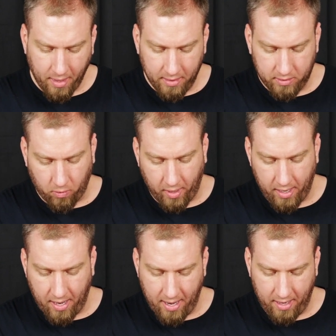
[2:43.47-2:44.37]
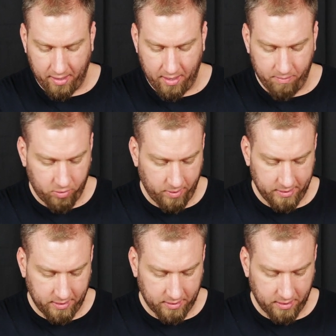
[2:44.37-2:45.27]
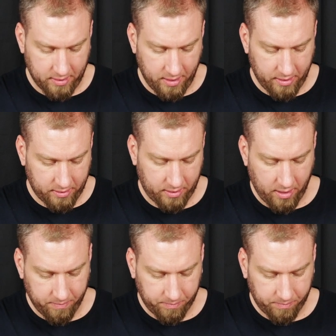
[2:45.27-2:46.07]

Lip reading: Square ILM 2066,